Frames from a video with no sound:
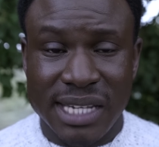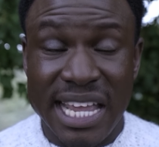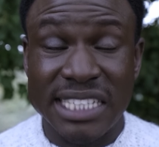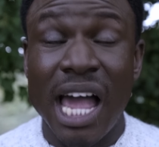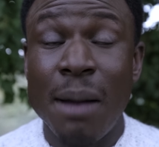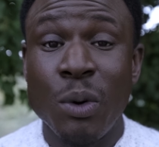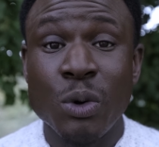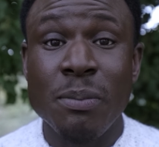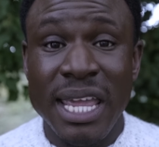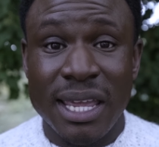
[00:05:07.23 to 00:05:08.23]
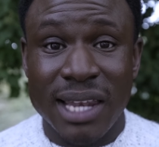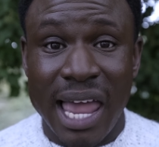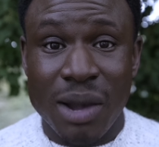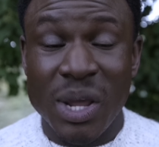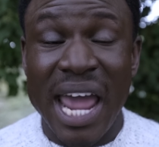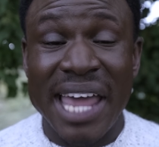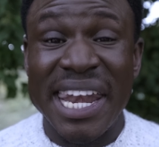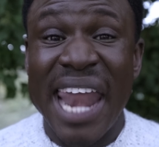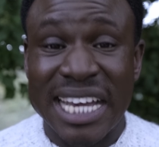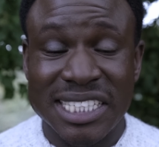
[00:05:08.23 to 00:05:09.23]
It's humbled me. Like when I had
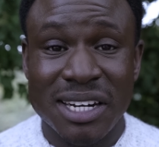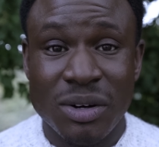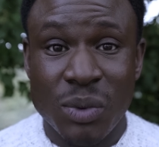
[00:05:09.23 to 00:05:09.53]
an accident,